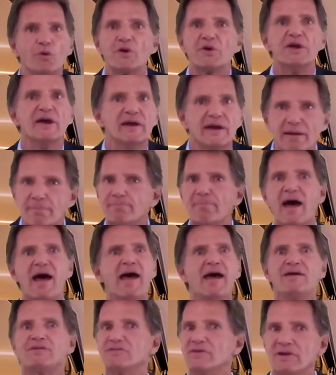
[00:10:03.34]
working at
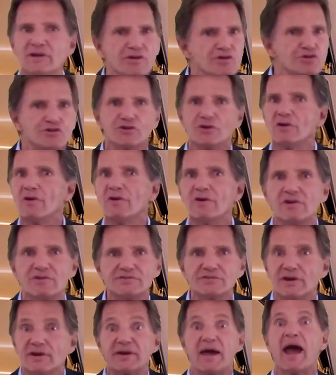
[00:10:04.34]
banks and
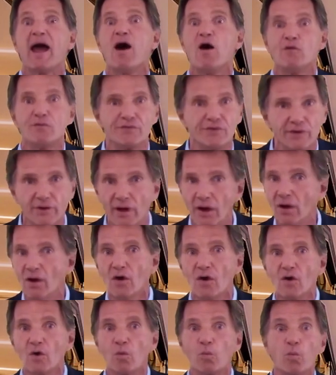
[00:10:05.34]
insurance, accounting,
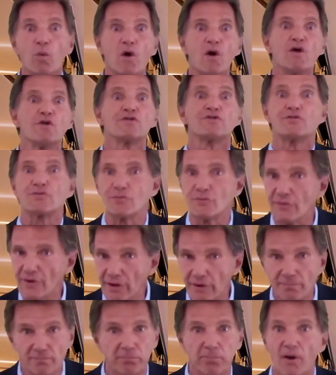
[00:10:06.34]
Wall
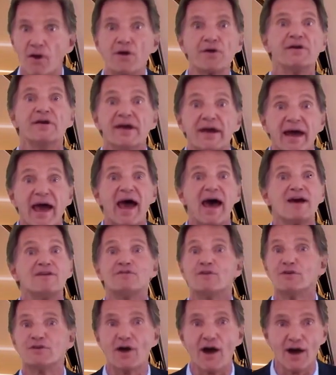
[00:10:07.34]
Street, marketing,
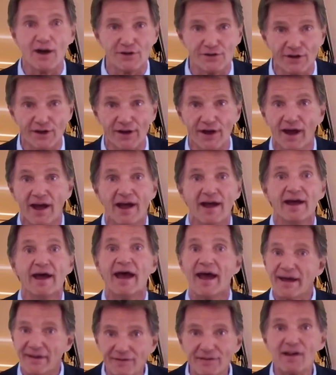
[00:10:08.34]
advertising,
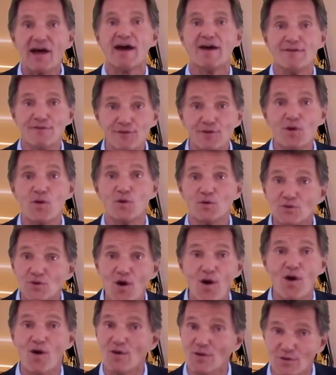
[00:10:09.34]
and life
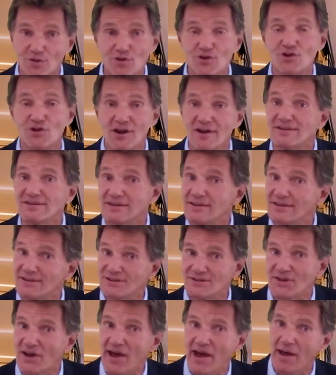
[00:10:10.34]
goes on just
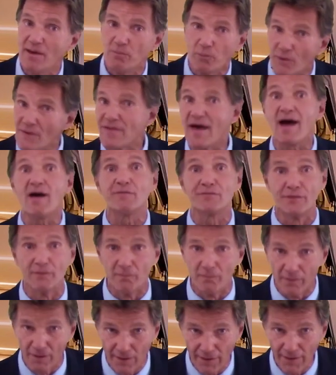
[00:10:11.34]
the same without
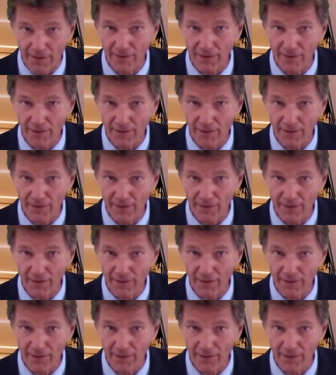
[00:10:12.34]
them.